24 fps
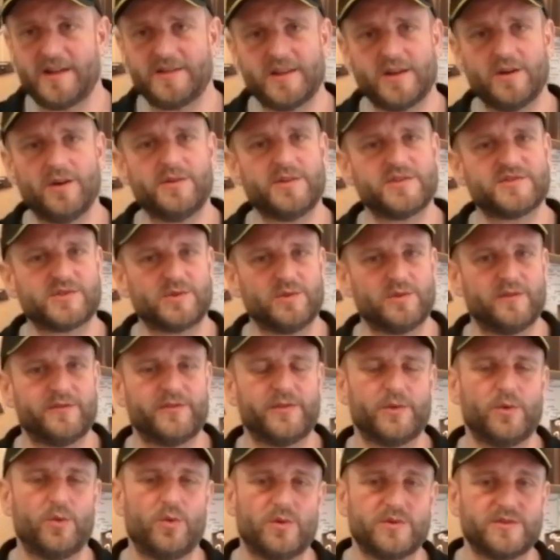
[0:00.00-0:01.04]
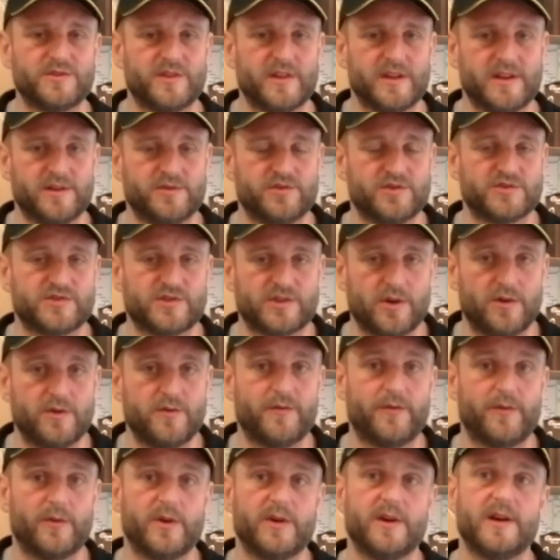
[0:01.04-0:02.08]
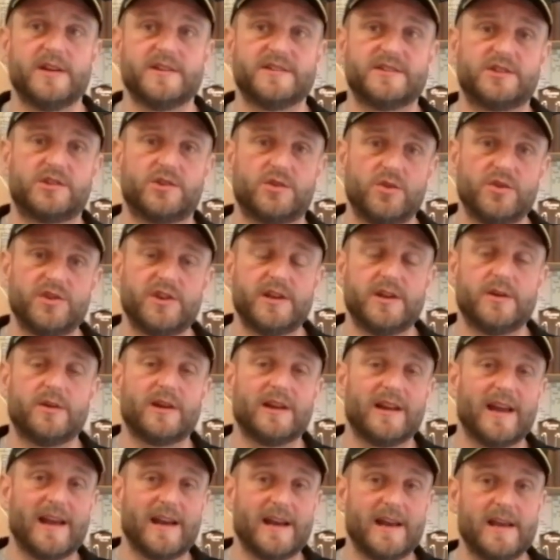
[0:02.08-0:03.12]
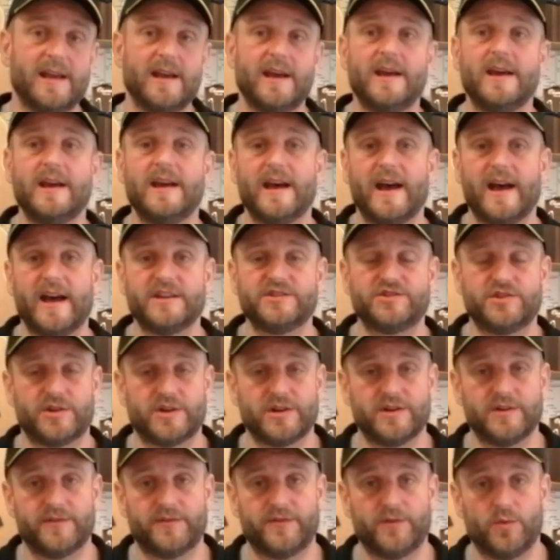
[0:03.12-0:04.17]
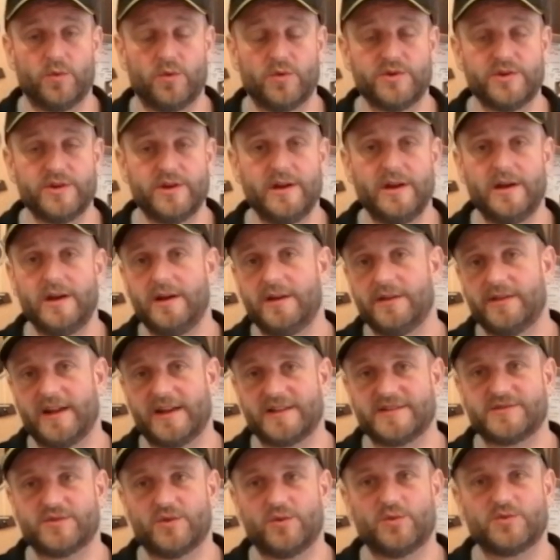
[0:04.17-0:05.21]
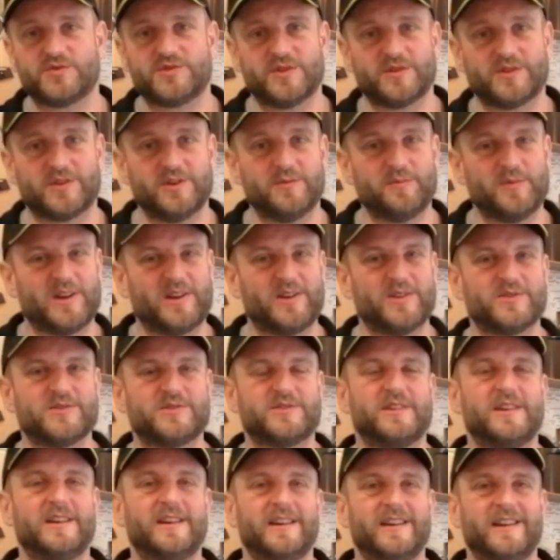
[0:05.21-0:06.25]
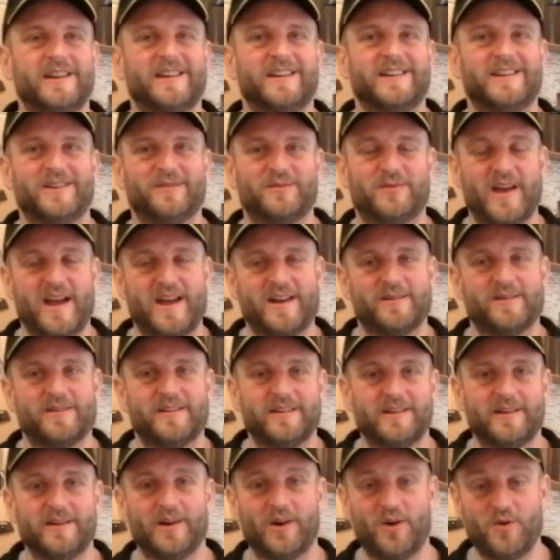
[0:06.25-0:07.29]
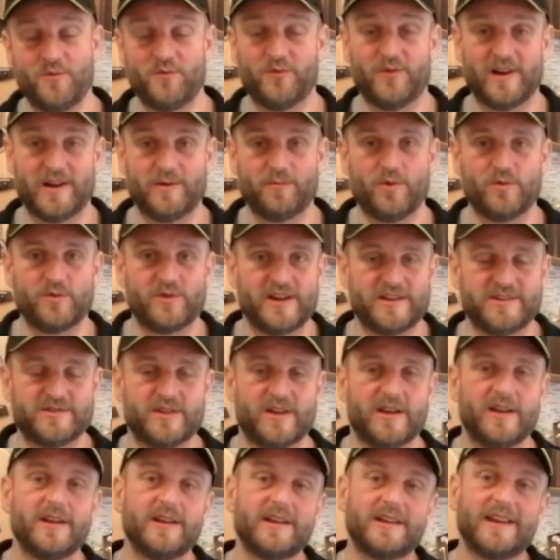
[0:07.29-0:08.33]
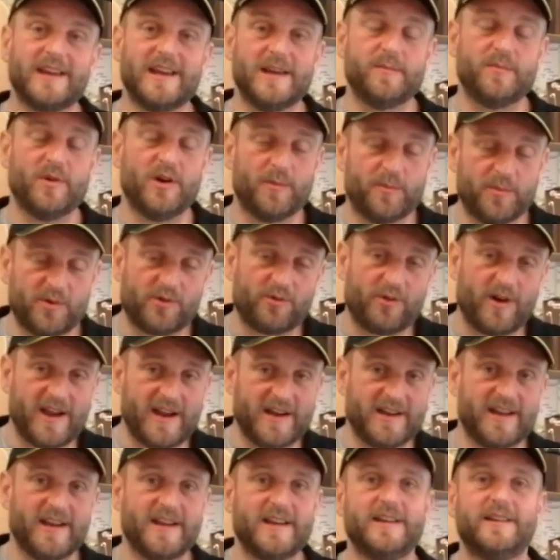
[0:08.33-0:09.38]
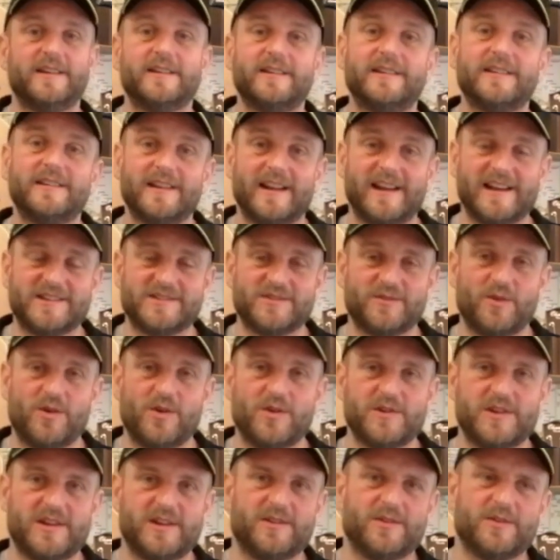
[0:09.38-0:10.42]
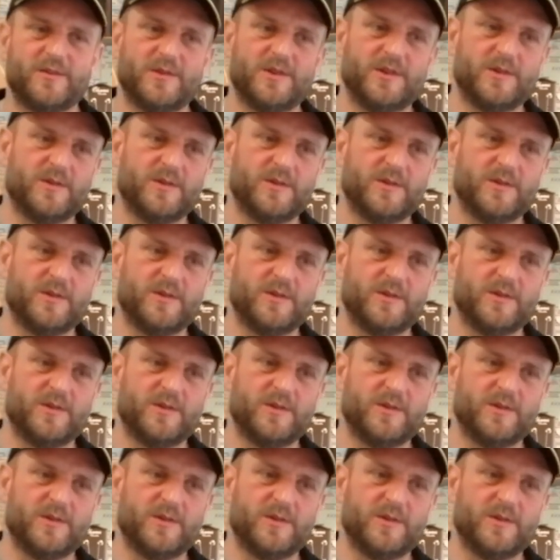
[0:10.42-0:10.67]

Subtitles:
And the other school of thought, that you just go for as good a ukulele as you can afford, that's also good, because you then hopefully won't need to keep upgrading later on.